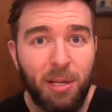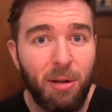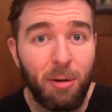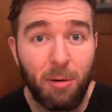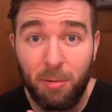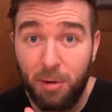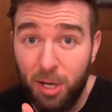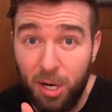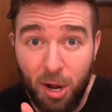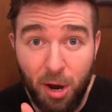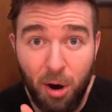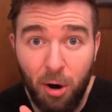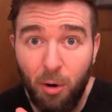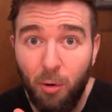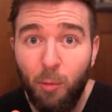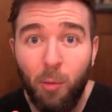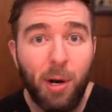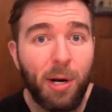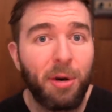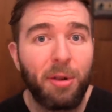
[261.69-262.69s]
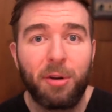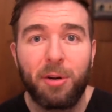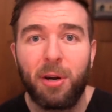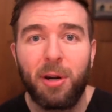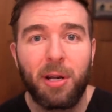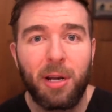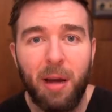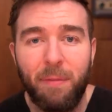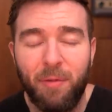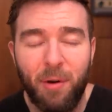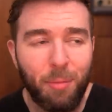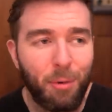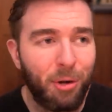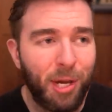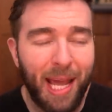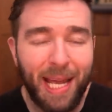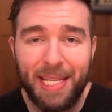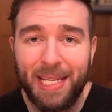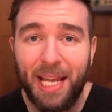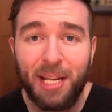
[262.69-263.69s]
You don't know where they're gonna come from. You
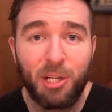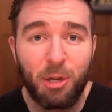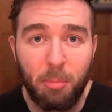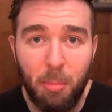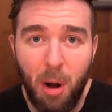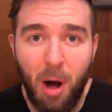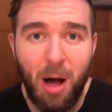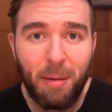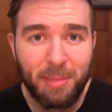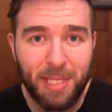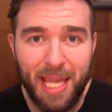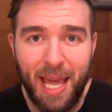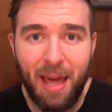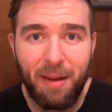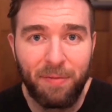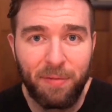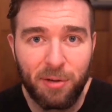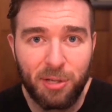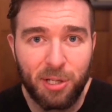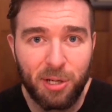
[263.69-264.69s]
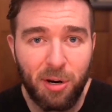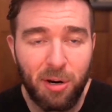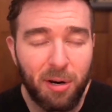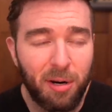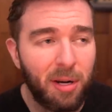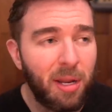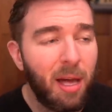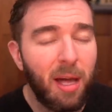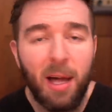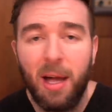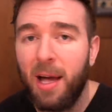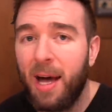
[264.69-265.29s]
can't say it's your mom's dad for certain.